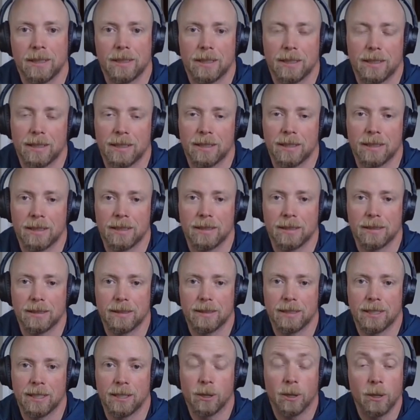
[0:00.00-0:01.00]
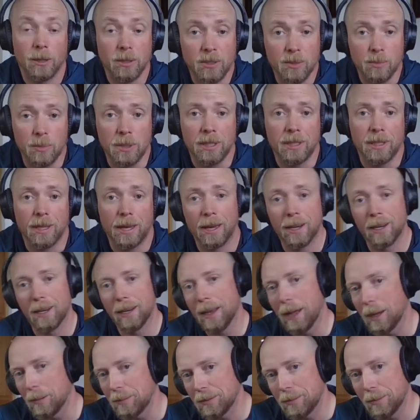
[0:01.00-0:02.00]
Uh, it hurts me and it
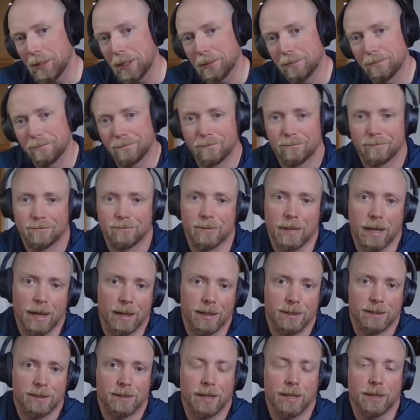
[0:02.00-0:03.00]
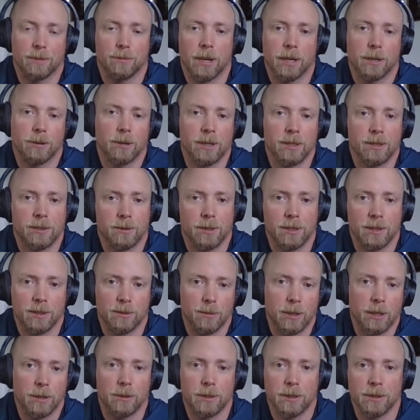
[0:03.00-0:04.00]
helps me uh, it's like my greatest strength,
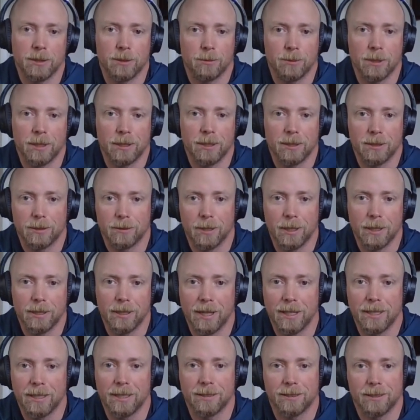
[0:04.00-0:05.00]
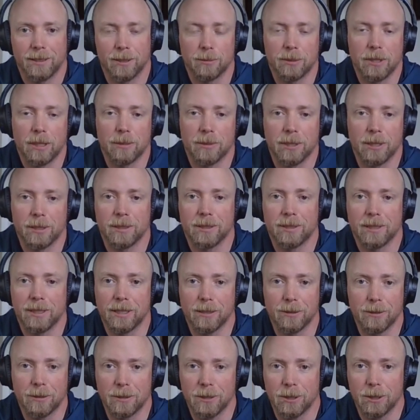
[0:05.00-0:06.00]
my greatest weakness, right? I need sometimes I just need
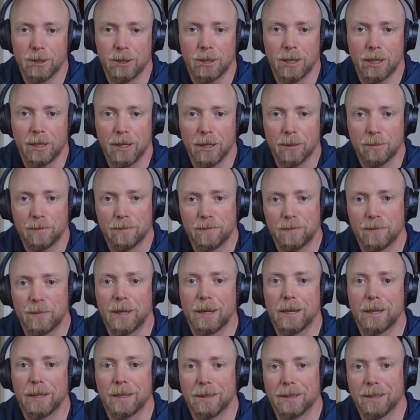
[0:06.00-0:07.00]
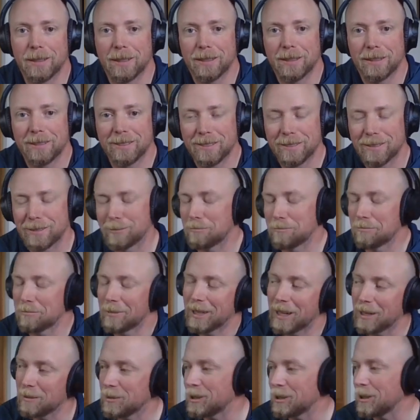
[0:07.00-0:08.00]
to learn to shut up, and uh,
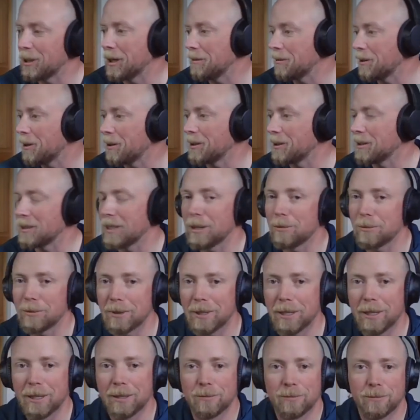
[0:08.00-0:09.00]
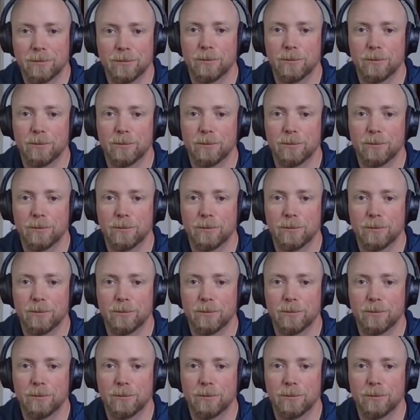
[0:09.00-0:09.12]
I'm still having a hard time with that.